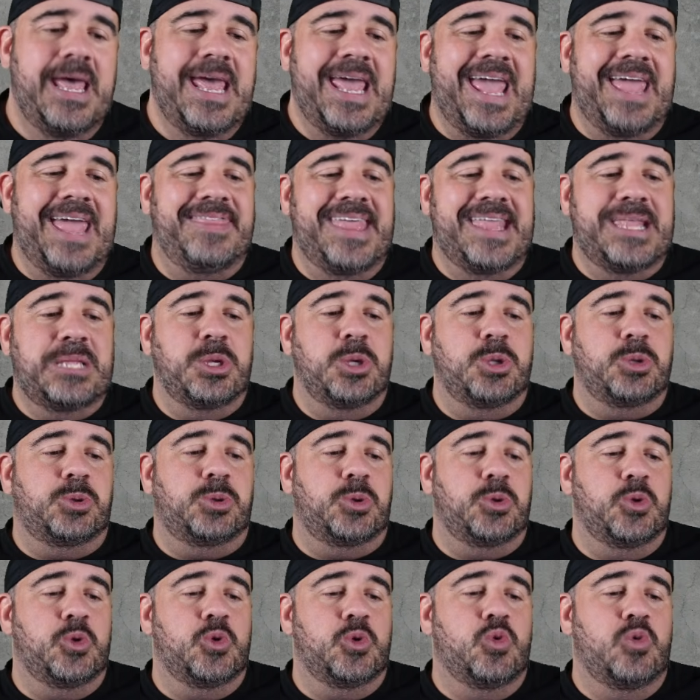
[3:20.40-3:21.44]
And then
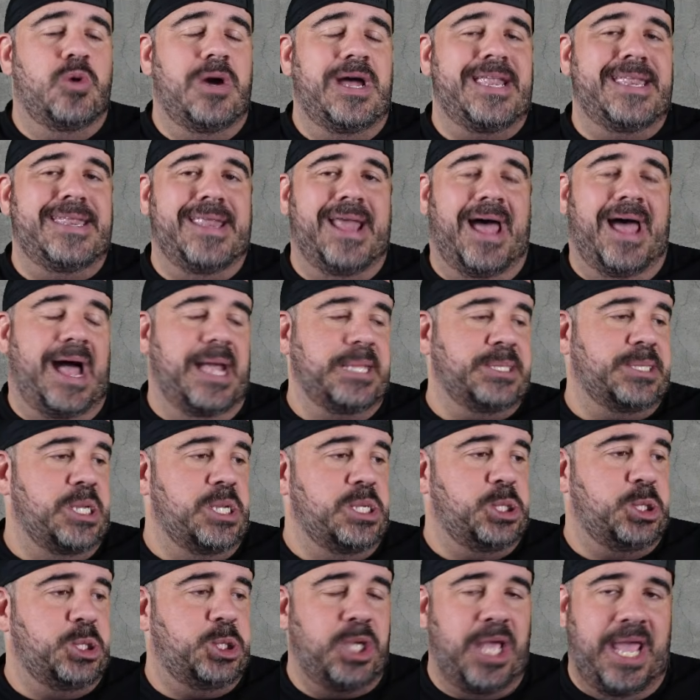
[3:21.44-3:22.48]
do not
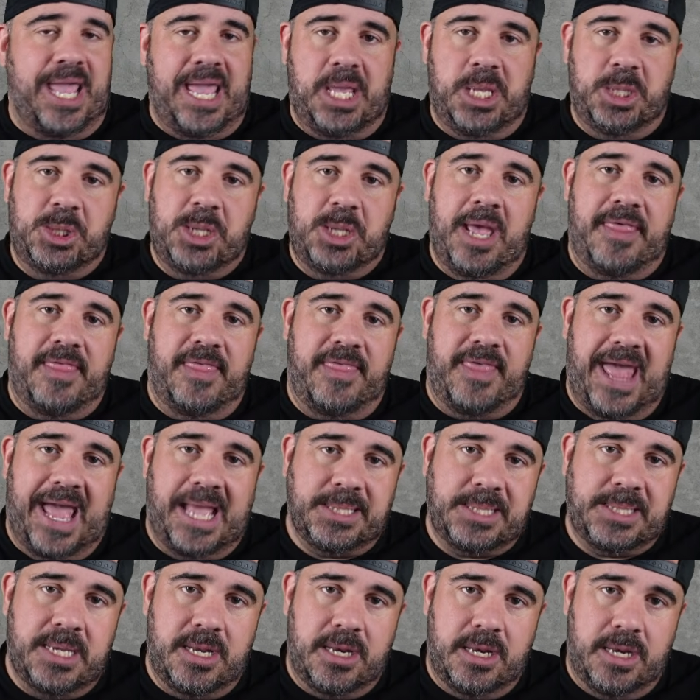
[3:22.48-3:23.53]
change
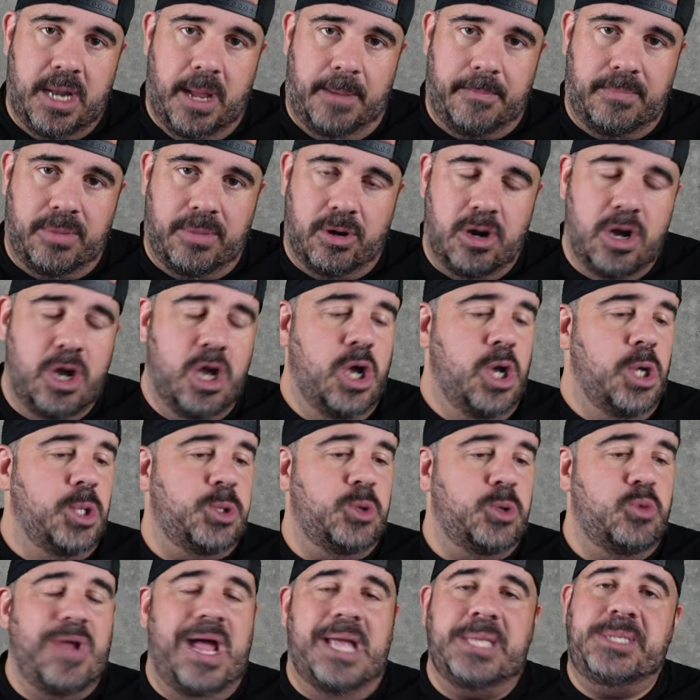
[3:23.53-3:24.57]
that number.
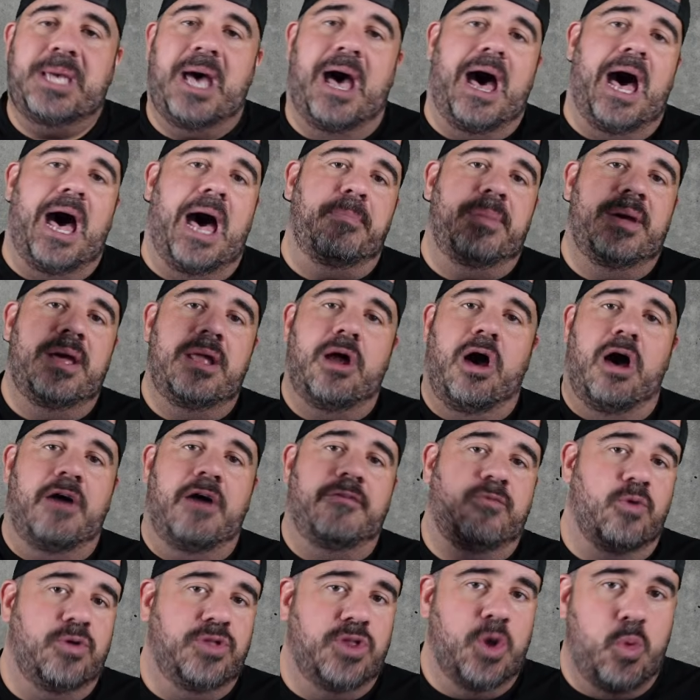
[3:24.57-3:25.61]
Do not top it
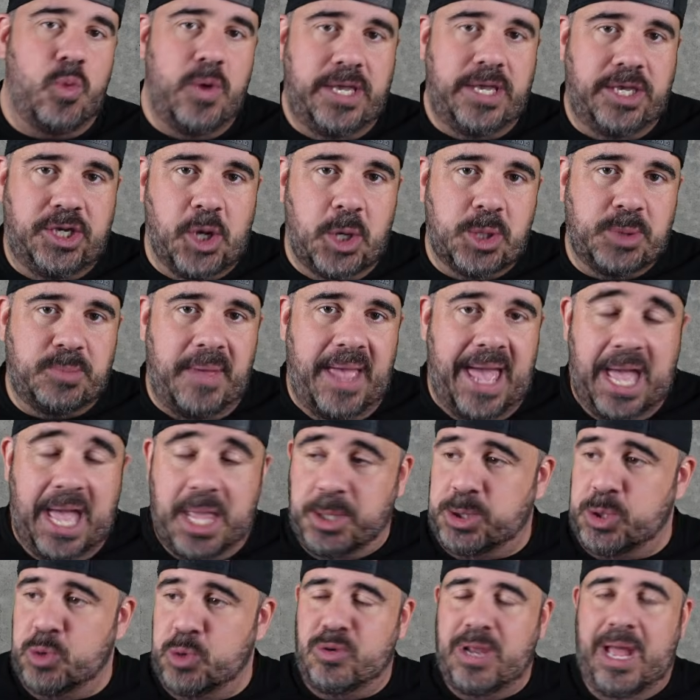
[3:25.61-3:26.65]
off when the week goes bad.
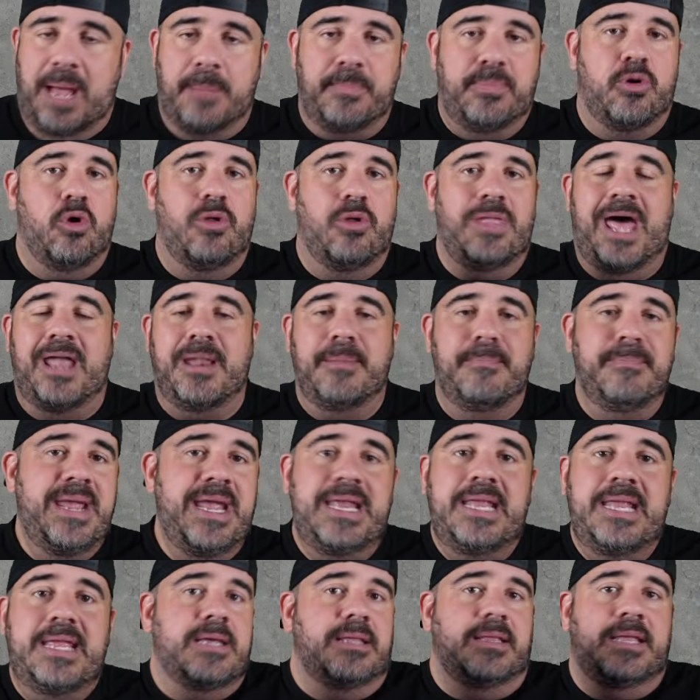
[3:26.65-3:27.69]
Do not pull out
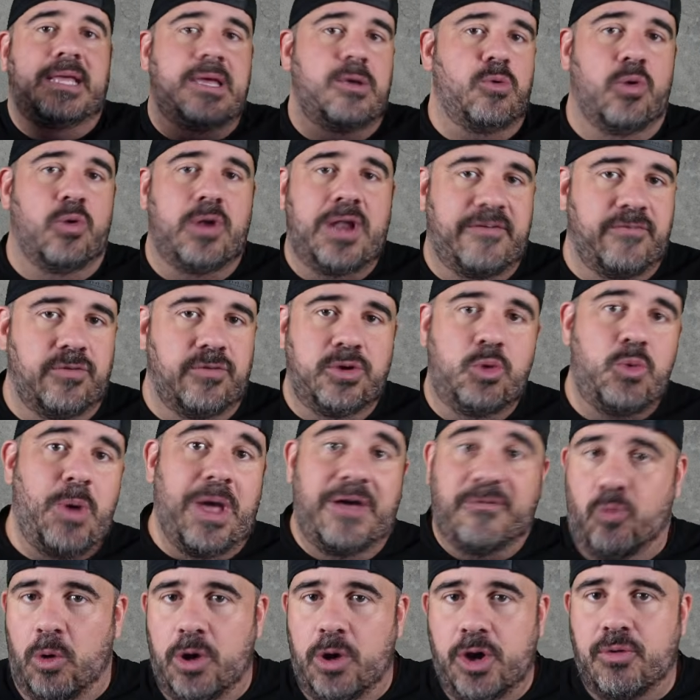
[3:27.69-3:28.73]
immediately whenever you
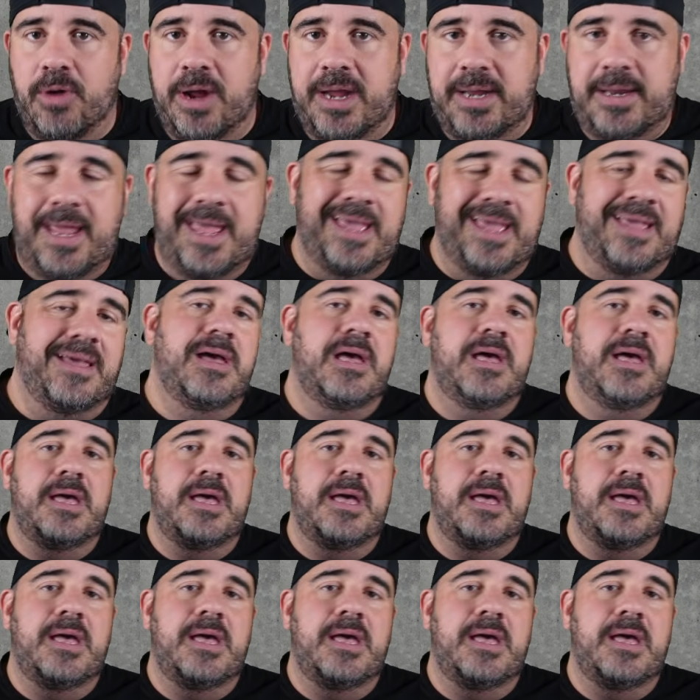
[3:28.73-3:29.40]
have one great day.